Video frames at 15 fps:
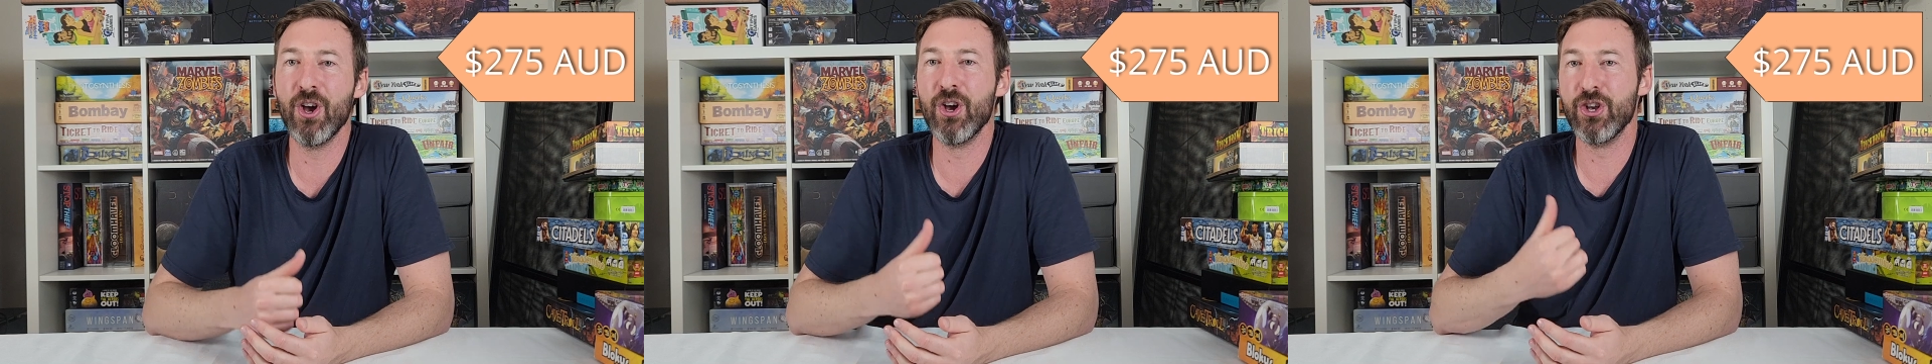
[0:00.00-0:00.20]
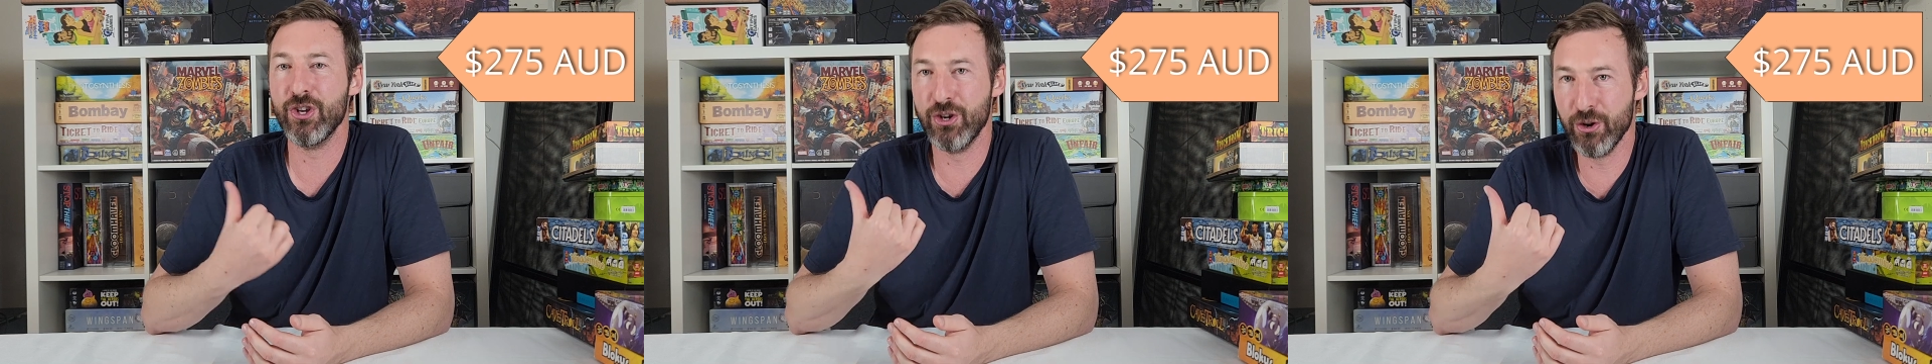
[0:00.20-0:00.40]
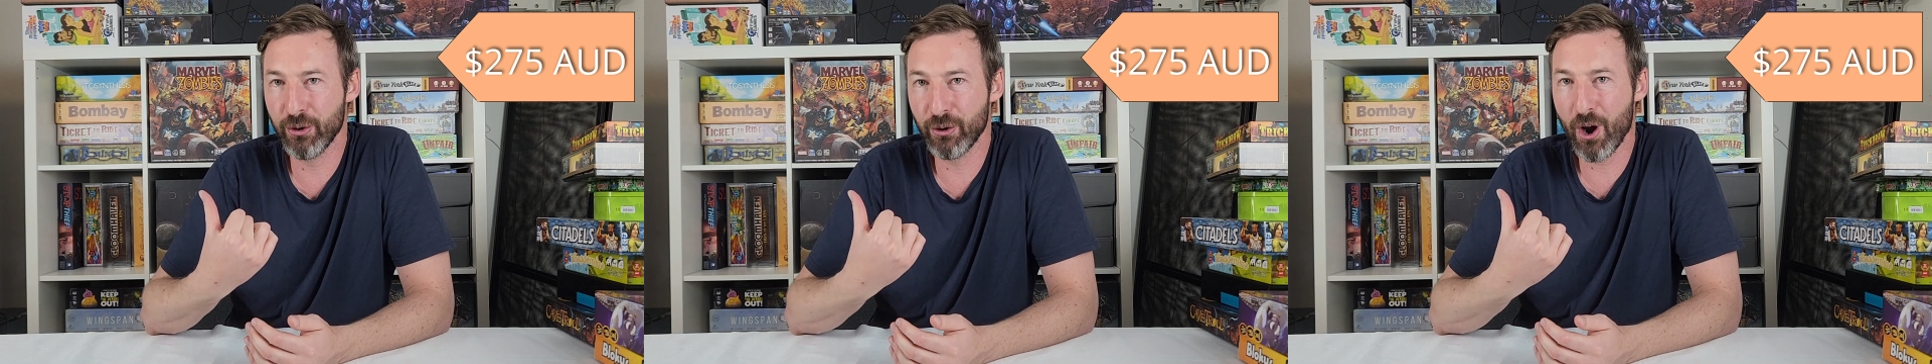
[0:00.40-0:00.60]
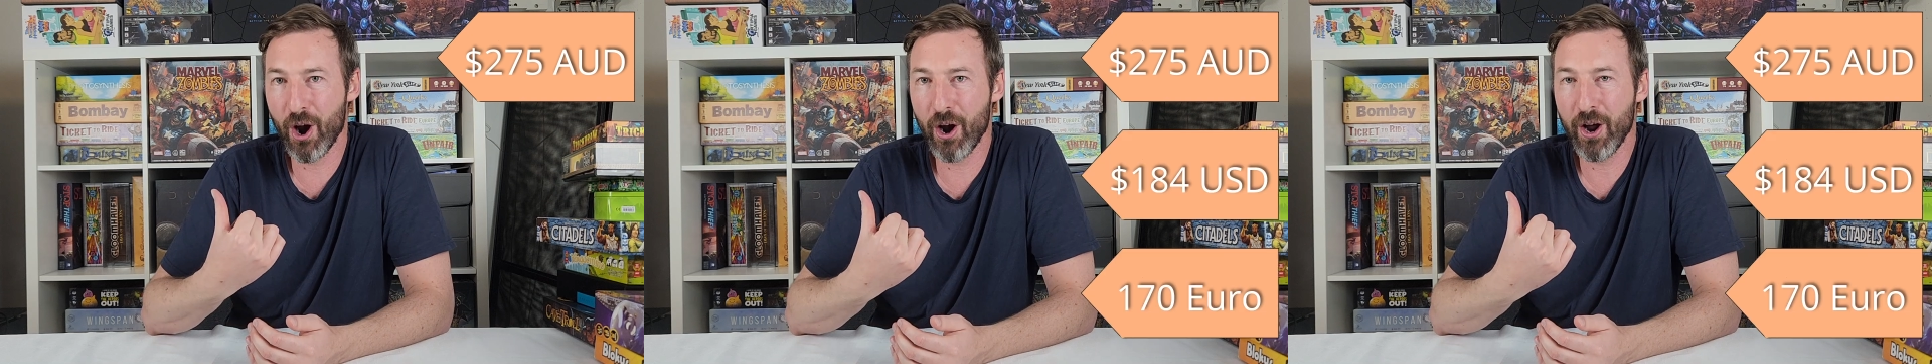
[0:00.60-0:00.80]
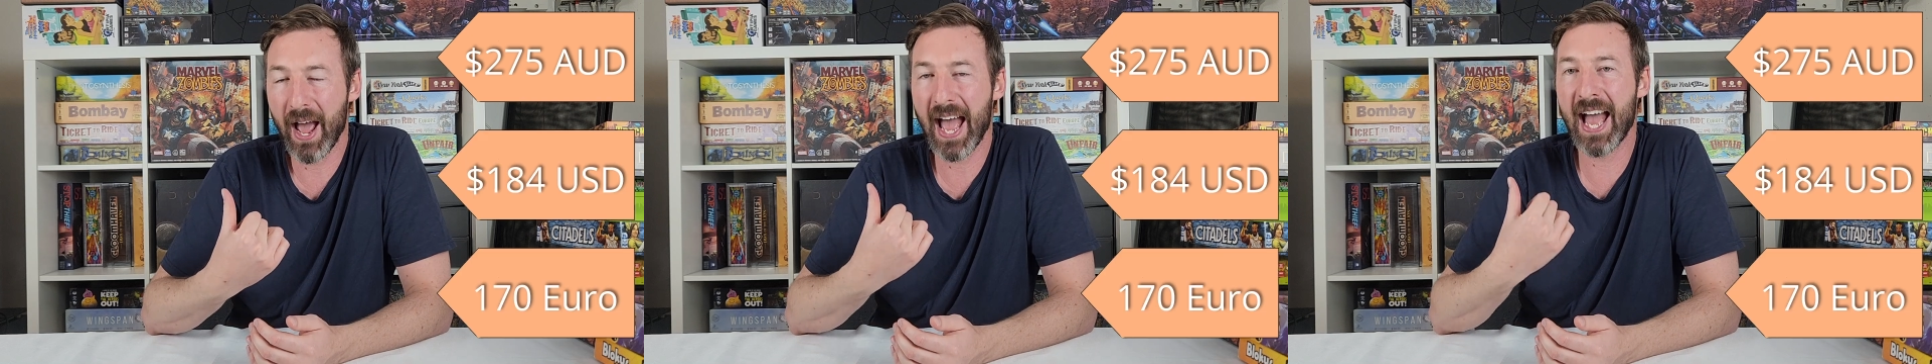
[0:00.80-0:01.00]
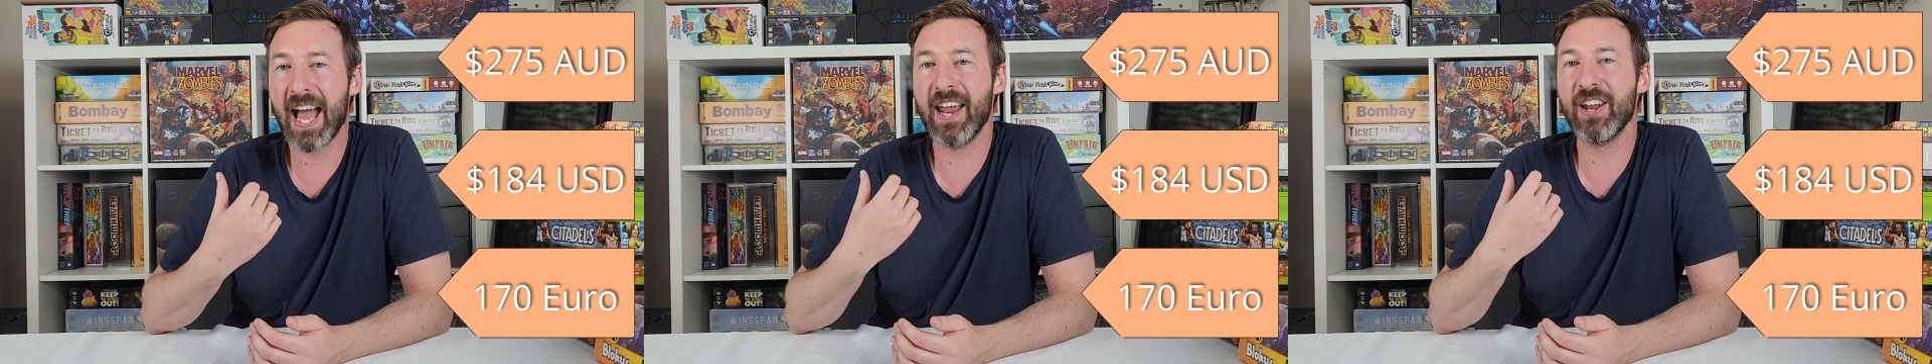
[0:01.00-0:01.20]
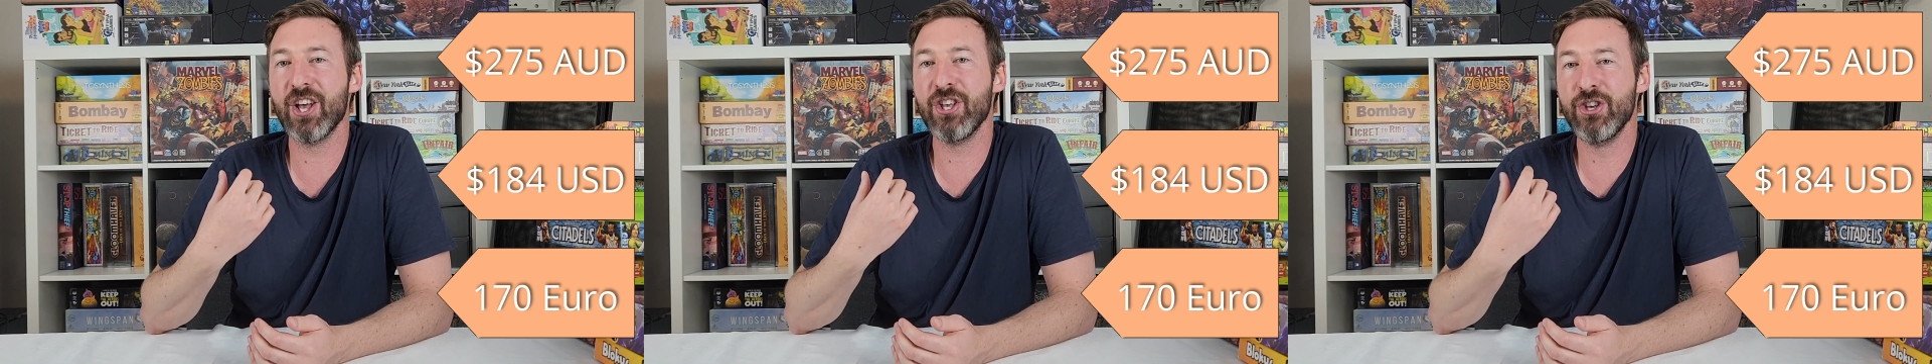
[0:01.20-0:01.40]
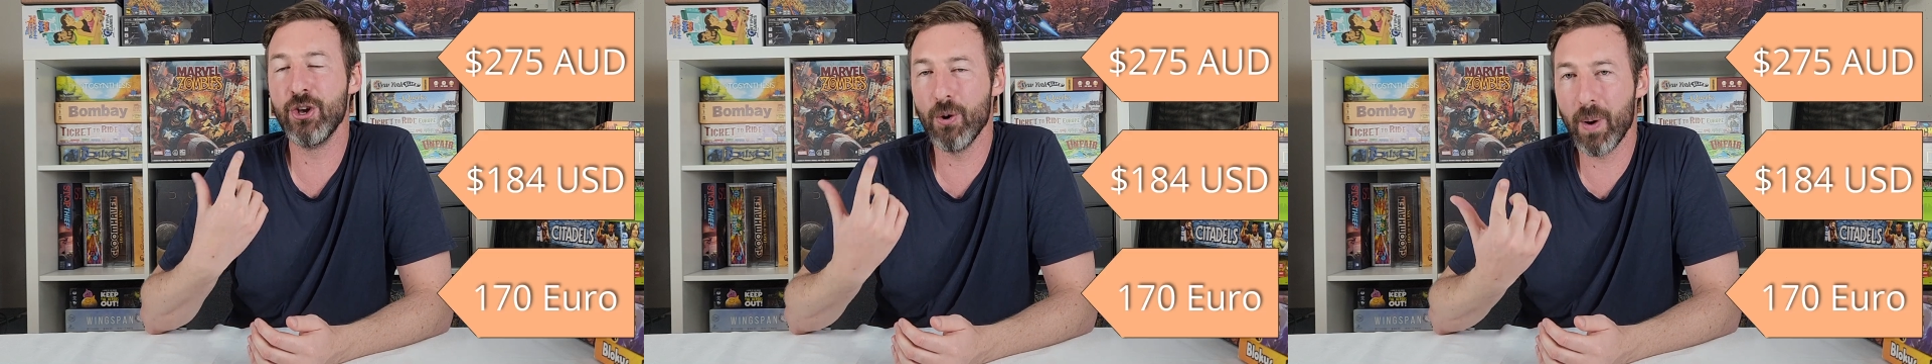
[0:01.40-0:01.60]
euro and
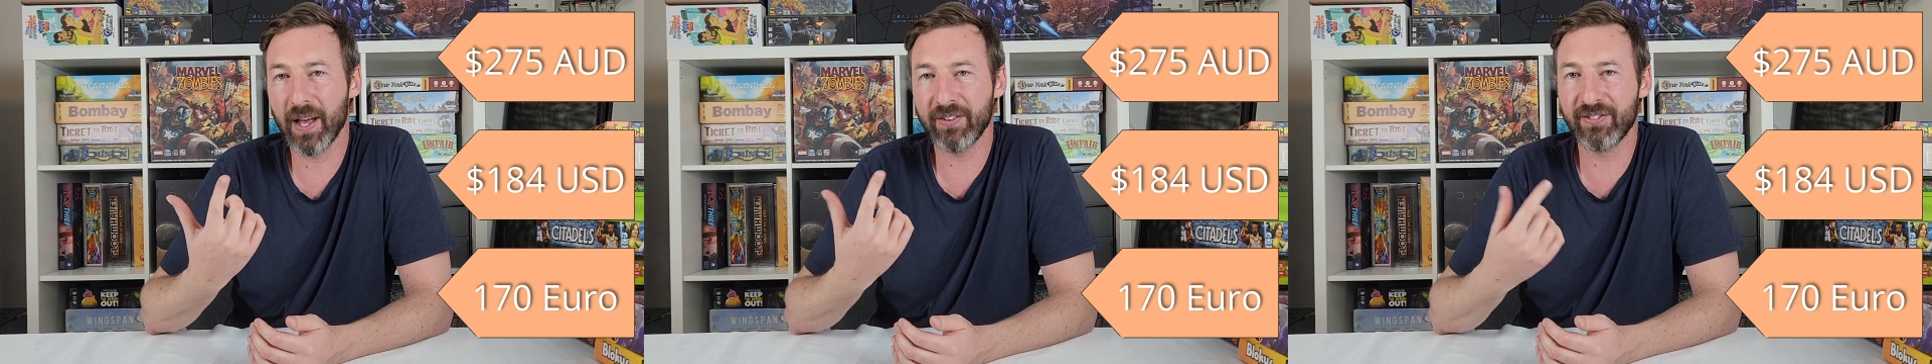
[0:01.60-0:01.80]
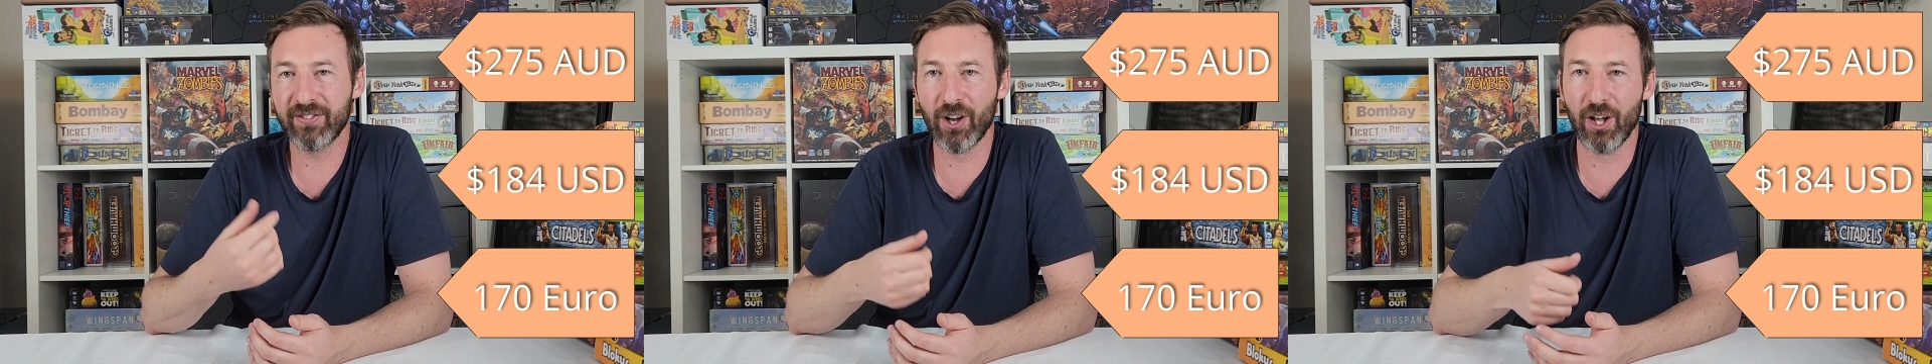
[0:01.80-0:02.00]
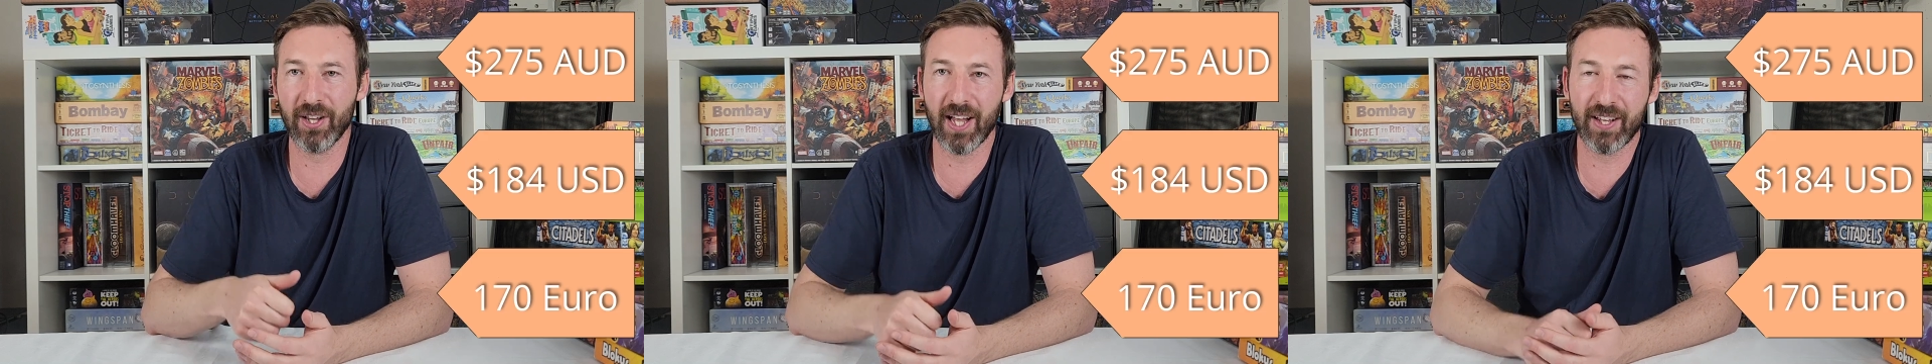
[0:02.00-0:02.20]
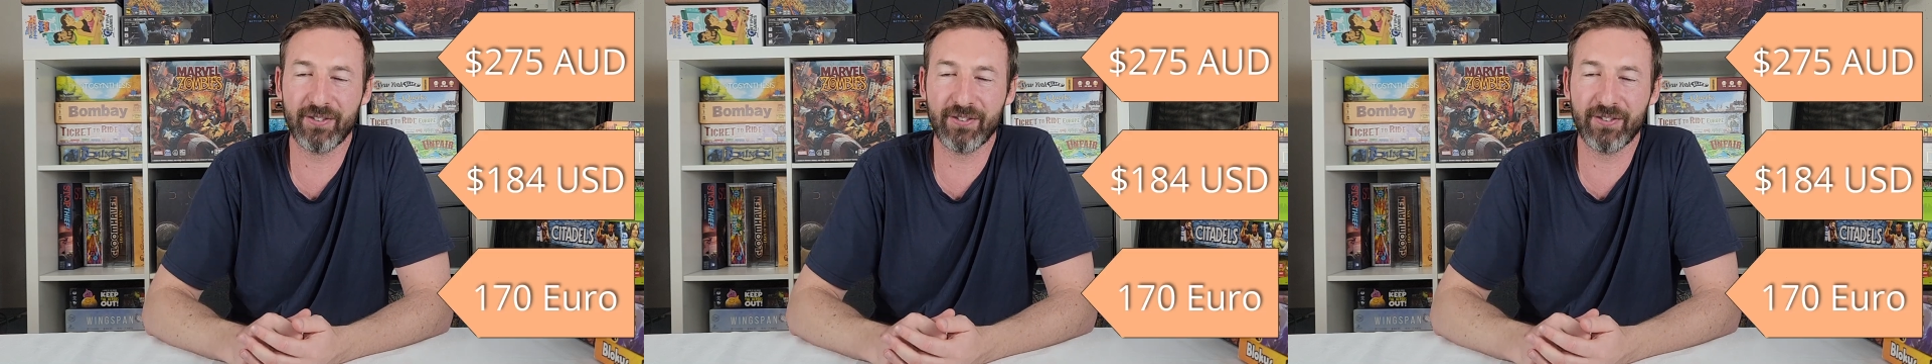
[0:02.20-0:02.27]
US dollar,